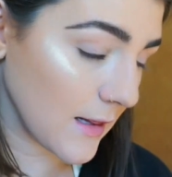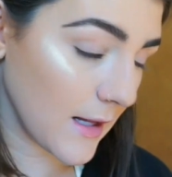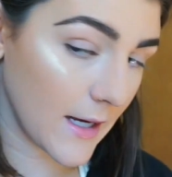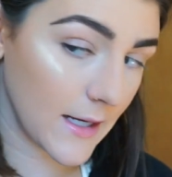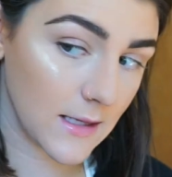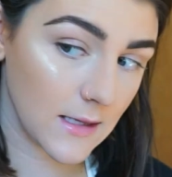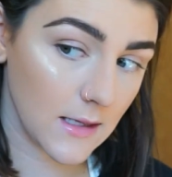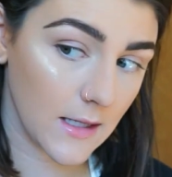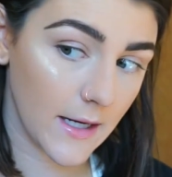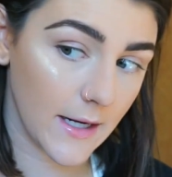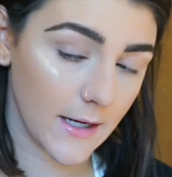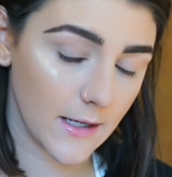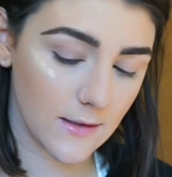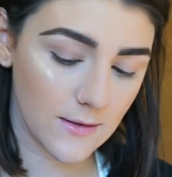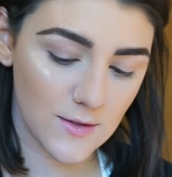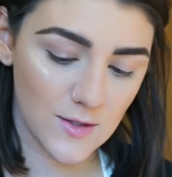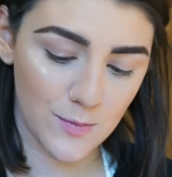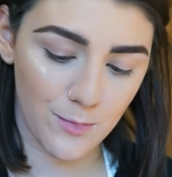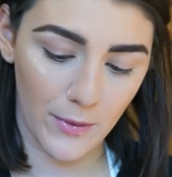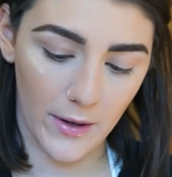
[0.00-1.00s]
light layer
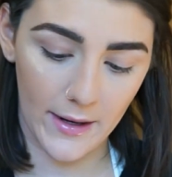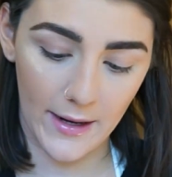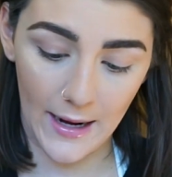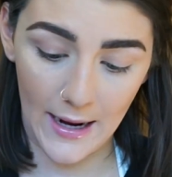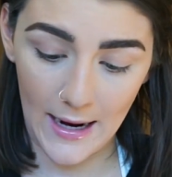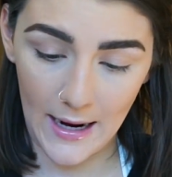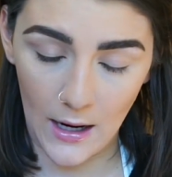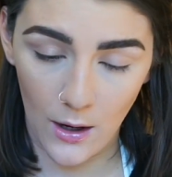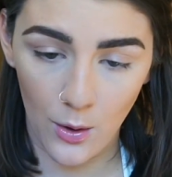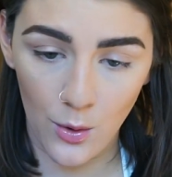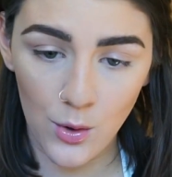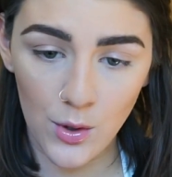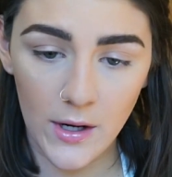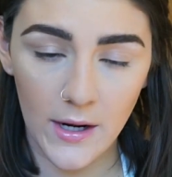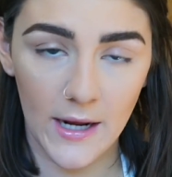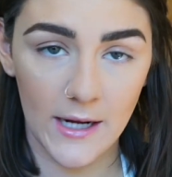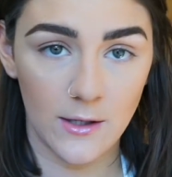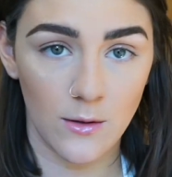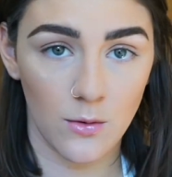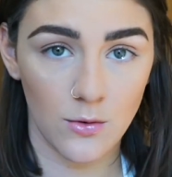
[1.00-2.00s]
spread out,
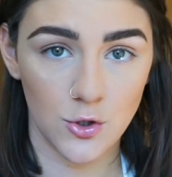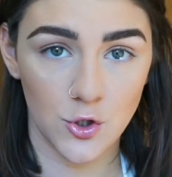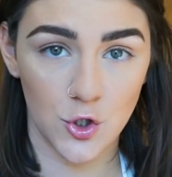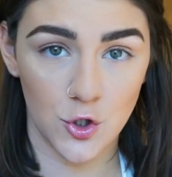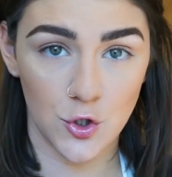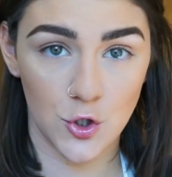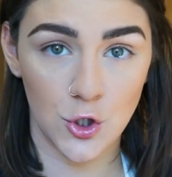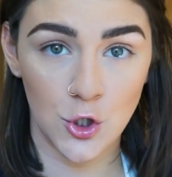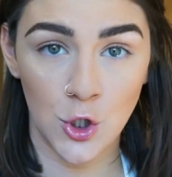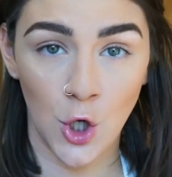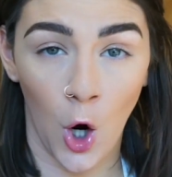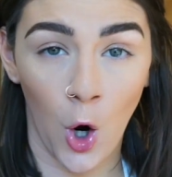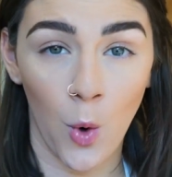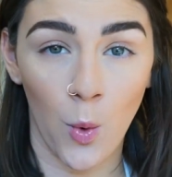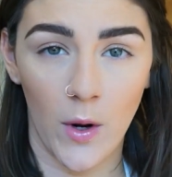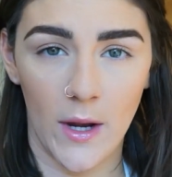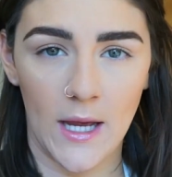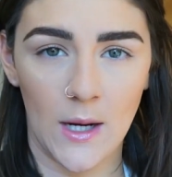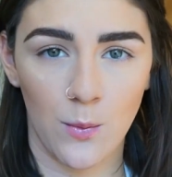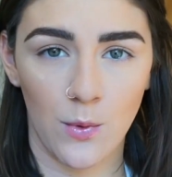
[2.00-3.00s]
and I don't just
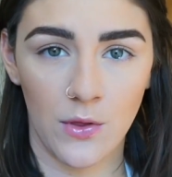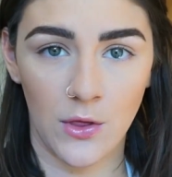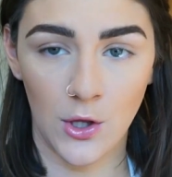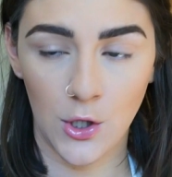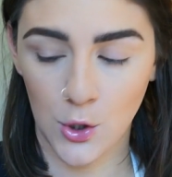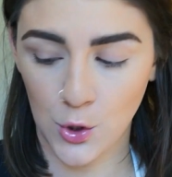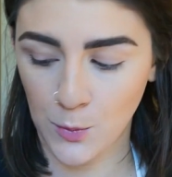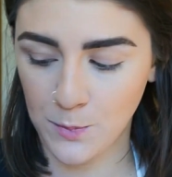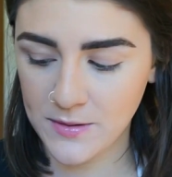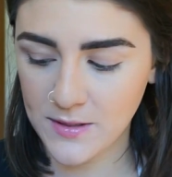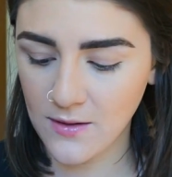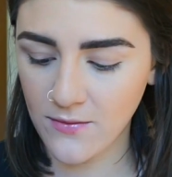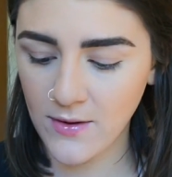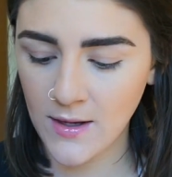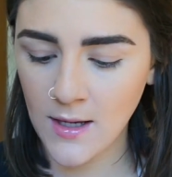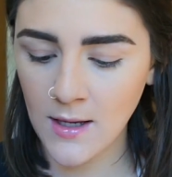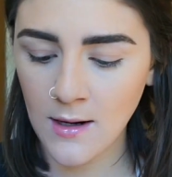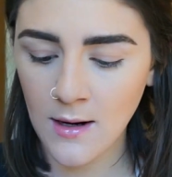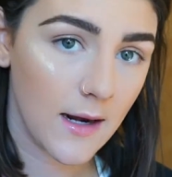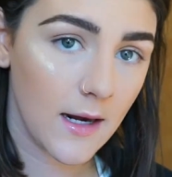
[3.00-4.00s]
go in with goops of
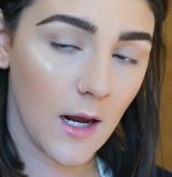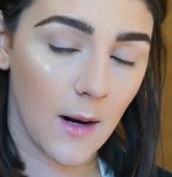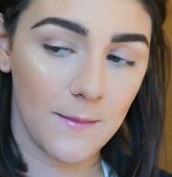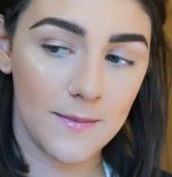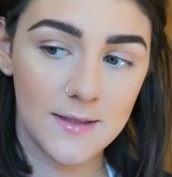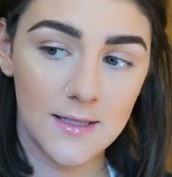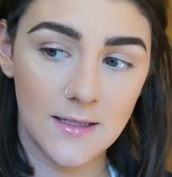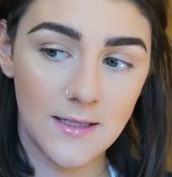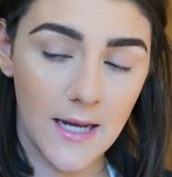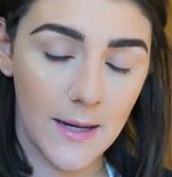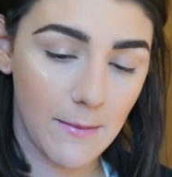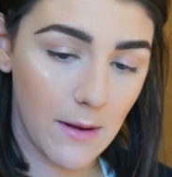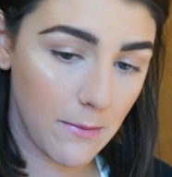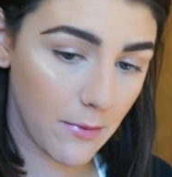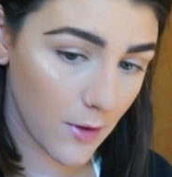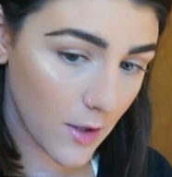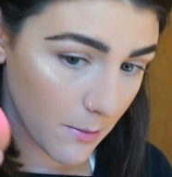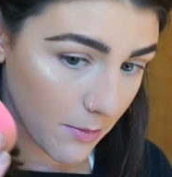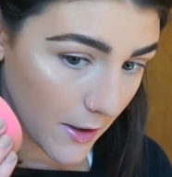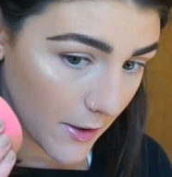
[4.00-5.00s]
it. Now I'm just gonna take my
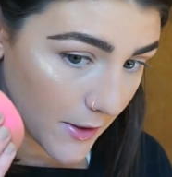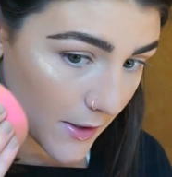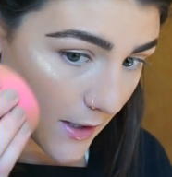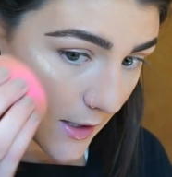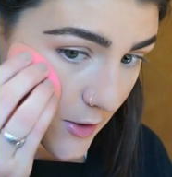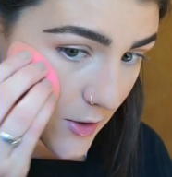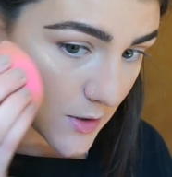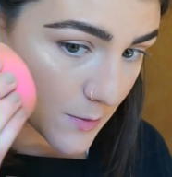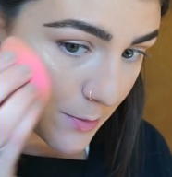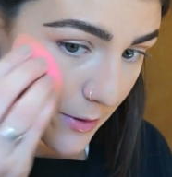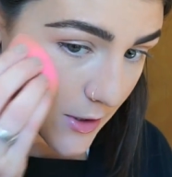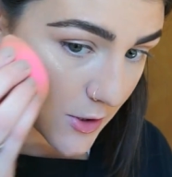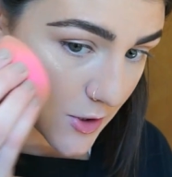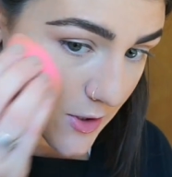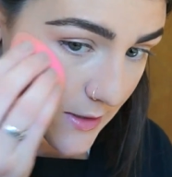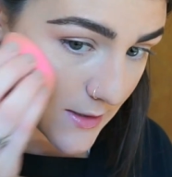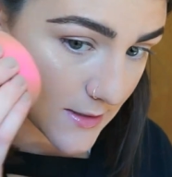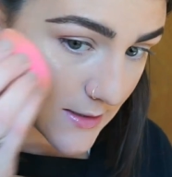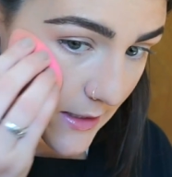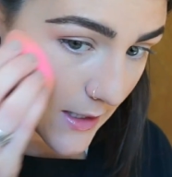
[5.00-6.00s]
beauty blender and just push
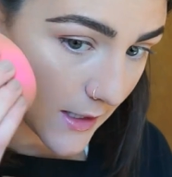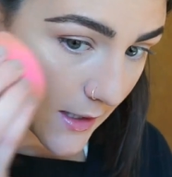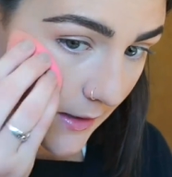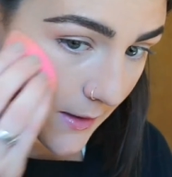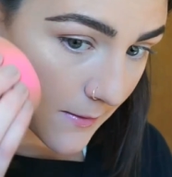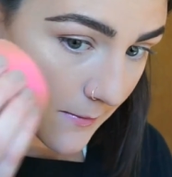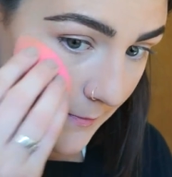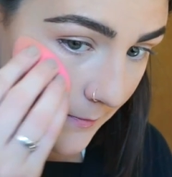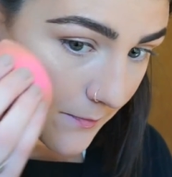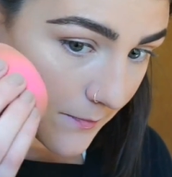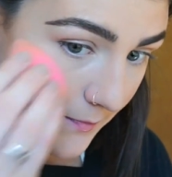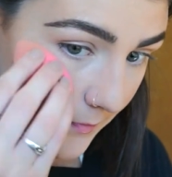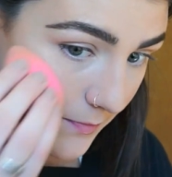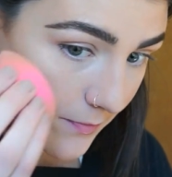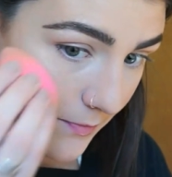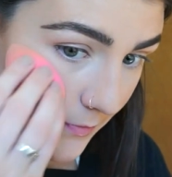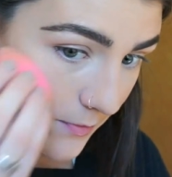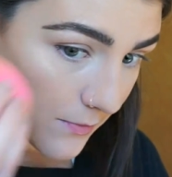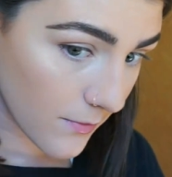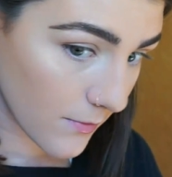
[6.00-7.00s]
this in.
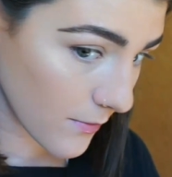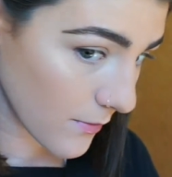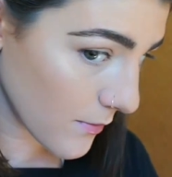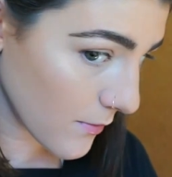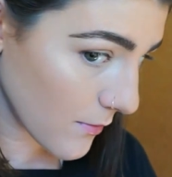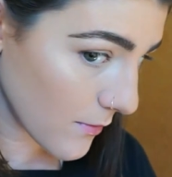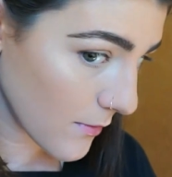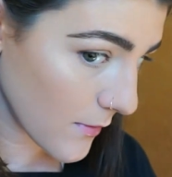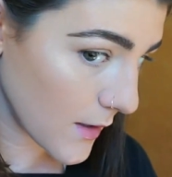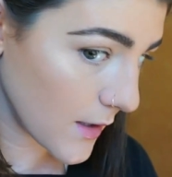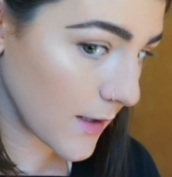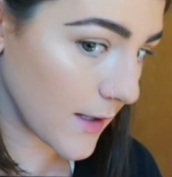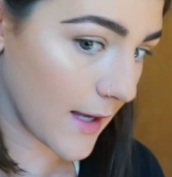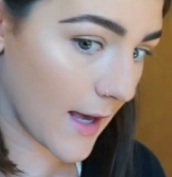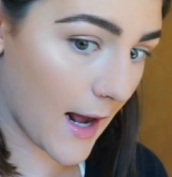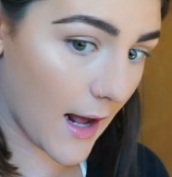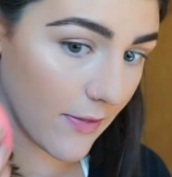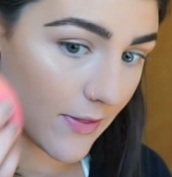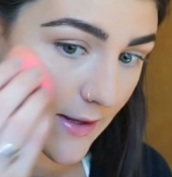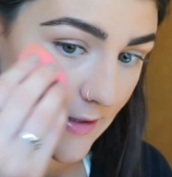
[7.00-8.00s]

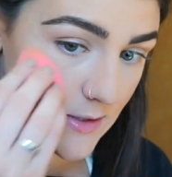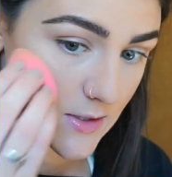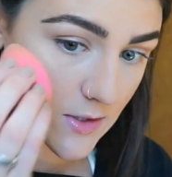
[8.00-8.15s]
Yeah, that